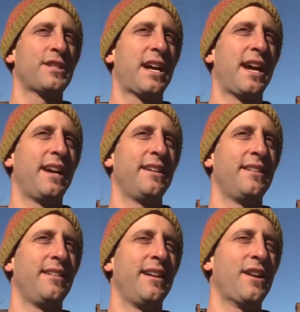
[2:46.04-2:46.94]

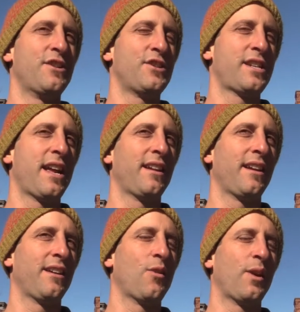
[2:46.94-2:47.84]
design and
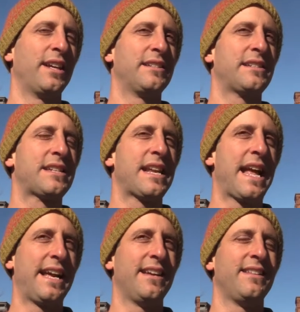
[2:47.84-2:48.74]
understanding going into
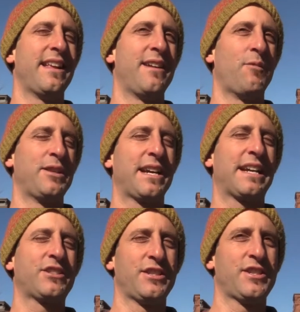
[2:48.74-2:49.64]
today, and then once I
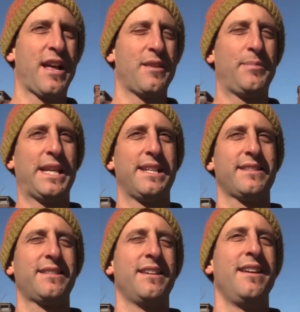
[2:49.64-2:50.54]
actually saw the
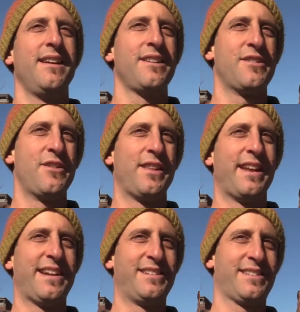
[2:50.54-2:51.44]
plants, you know,
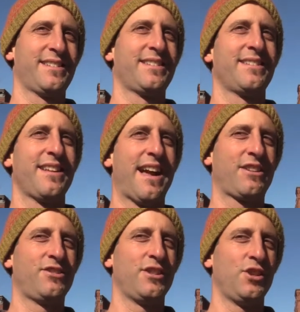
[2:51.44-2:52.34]
then I just
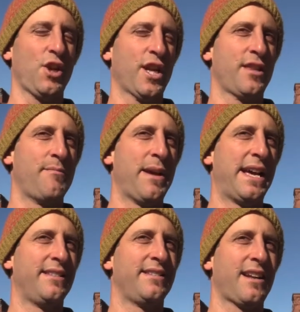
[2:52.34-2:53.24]
actually look at the
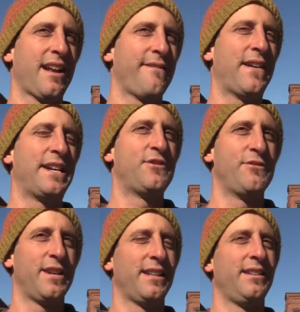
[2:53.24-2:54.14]
beds and kind of fine
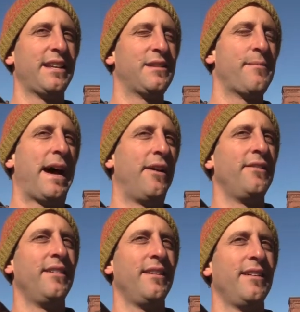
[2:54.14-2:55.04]
tune it and lay them out.
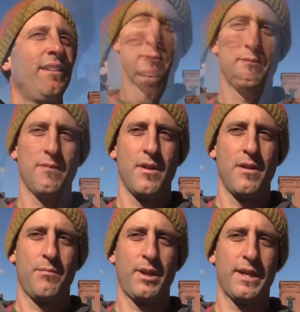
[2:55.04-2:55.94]

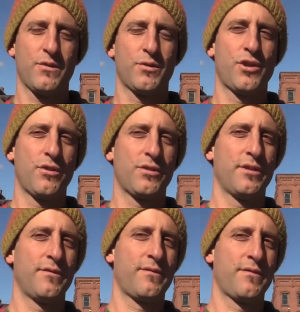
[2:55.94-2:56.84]
Plants were
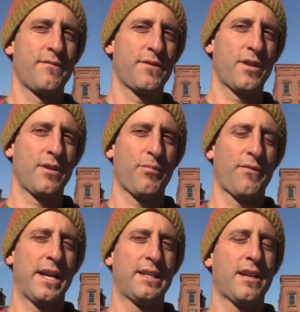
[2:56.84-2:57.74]
chosen to
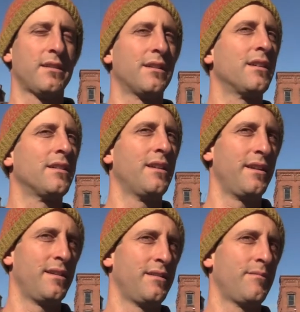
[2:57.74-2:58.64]
provide color
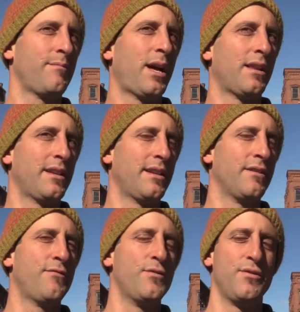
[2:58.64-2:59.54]
and
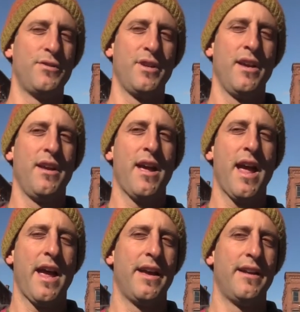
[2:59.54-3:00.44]
pollinator food
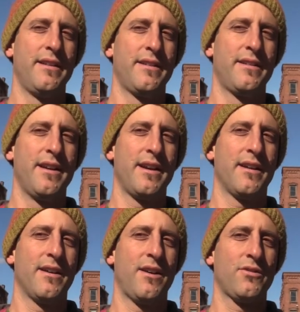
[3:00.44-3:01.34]
and they're